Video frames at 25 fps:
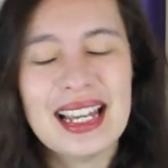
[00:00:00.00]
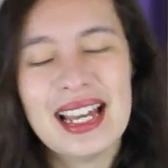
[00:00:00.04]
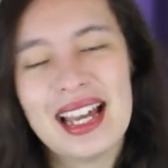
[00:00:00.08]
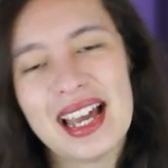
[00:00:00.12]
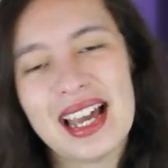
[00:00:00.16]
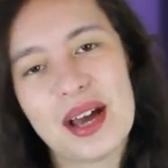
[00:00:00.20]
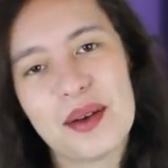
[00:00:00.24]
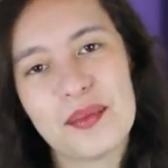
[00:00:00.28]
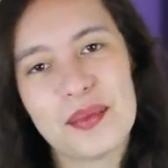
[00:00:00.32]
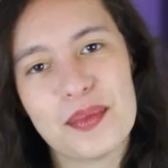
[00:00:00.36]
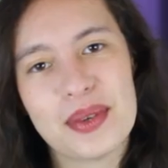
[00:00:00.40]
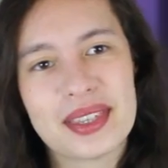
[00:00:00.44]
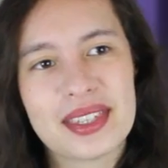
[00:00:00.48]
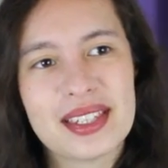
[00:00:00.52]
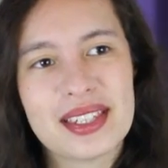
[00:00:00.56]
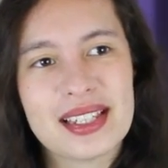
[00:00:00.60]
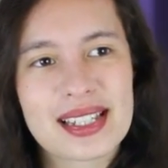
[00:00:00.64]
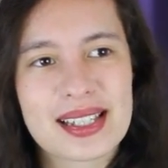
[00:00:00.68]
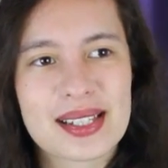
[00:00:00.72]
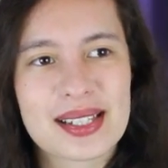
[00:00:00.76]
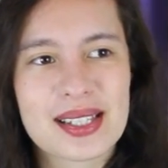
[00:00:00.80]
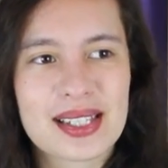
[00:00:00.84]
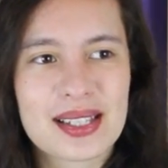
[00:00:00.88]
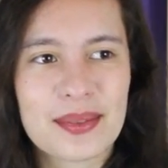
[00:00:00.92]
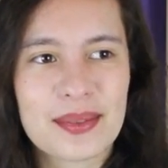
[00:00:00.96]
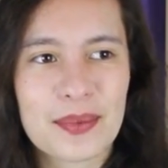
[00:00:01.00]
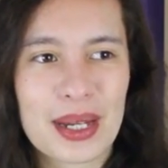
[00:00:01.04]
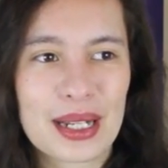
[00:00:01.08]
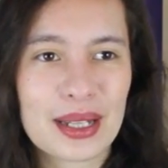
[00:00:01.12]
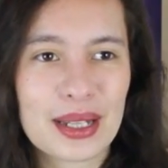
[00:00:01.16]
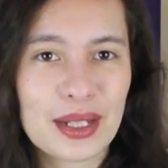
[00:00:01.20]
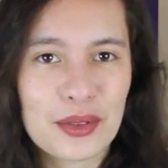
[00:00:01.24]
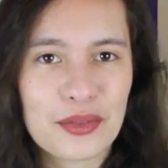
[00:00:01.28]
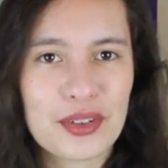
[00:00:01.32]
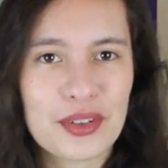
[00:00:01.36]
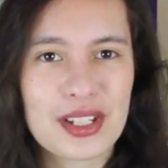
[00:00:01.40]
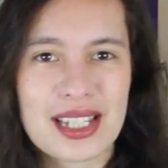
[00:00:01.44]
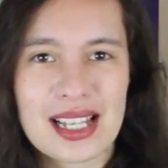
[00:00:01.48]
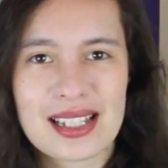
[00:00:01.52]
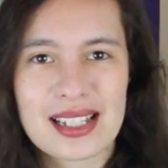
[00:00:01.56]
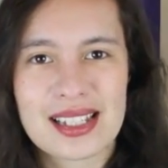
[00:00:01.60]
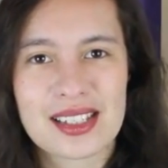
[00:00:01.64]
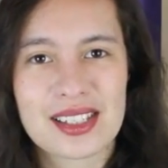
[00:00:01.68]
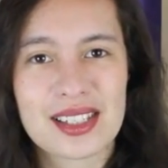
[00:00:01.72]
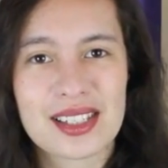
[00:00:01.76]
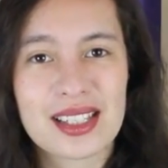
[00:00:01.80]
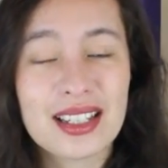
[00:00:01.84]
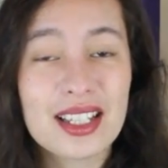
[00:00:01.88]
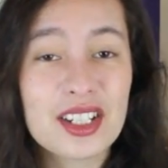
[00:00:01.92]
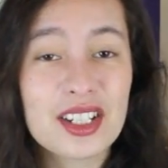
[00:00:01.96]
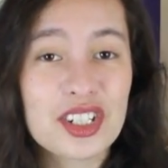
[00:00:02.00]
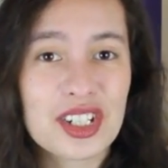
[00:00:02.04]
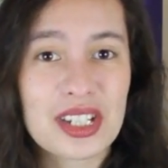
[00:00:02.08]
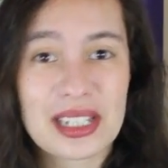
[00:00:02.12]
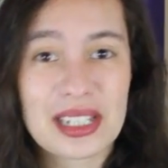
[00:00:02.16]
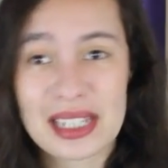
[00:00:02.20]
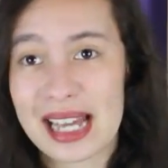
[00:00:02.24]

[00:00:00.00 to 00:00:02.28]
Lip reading: And with this, when Luffy says it's delicious,